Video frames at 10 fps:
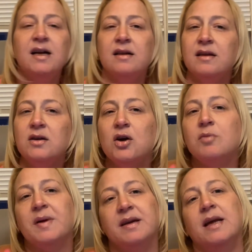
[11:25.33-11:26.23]
A little girl
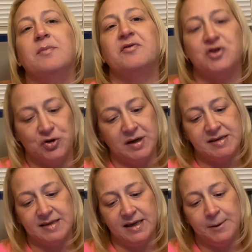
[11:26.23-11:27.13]
by the name of
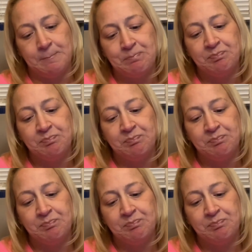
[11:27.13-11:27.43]
Trixie.